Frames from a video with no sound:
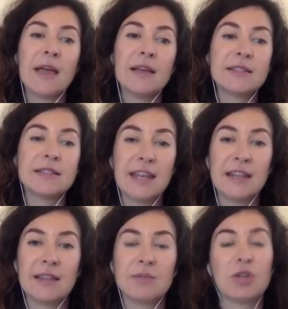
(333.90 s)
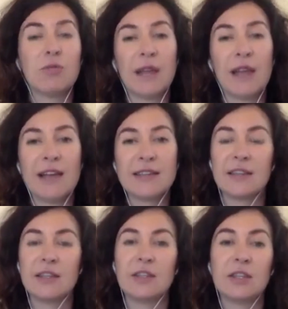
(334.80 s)
It's getting them to realise
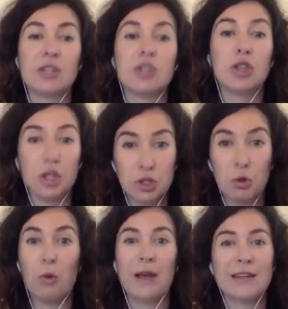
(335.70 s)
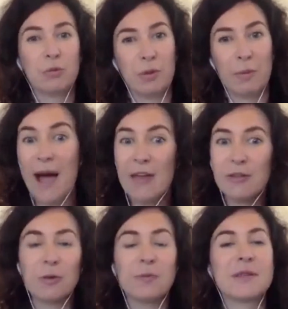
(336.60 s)
that the toilet or the
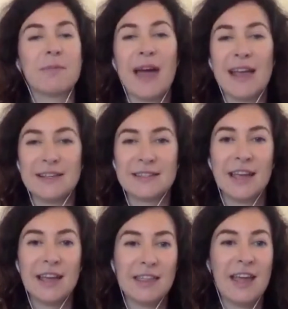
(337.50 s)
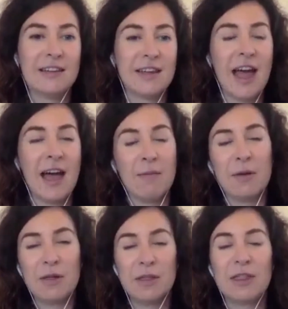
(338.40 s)
bathroom is a place that
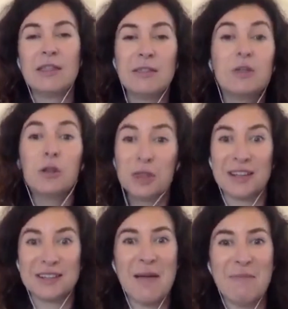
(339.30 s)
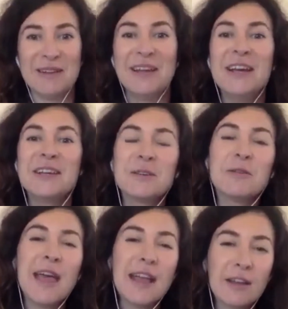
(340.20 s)
the good things happen. So
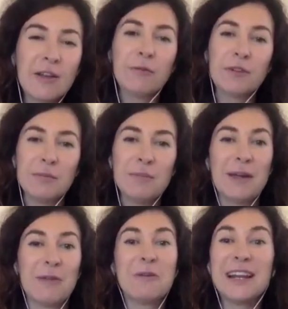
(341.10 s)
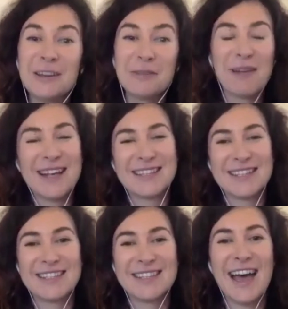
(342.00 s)
that can often be a really good place to
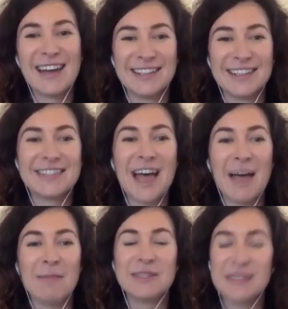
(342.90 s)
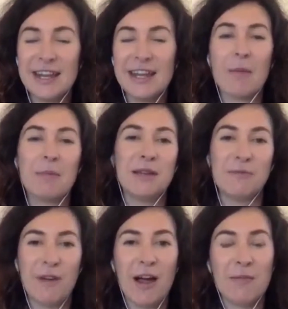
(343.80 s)
start, is setting up the
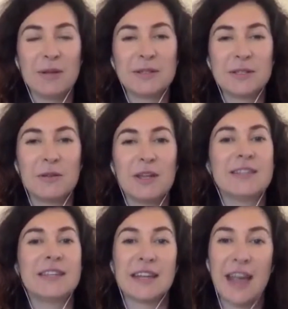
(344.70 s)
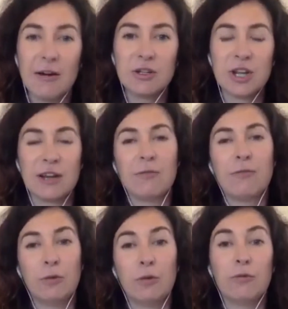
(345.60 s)
environment so that it's encouraging
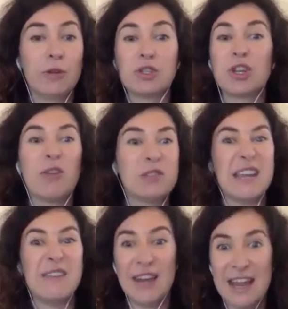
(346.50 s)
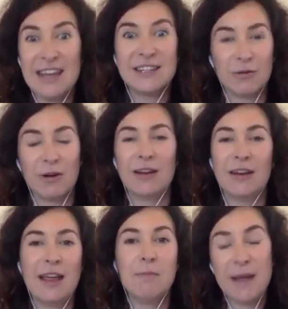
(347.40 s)
for your child to even enter in
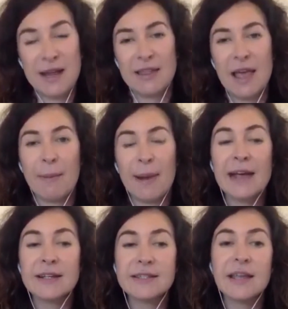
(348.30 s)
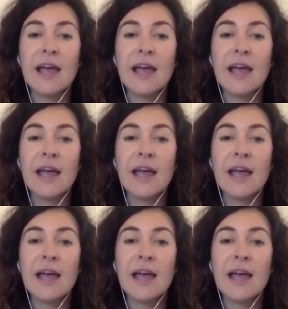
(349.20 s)
and be in that place.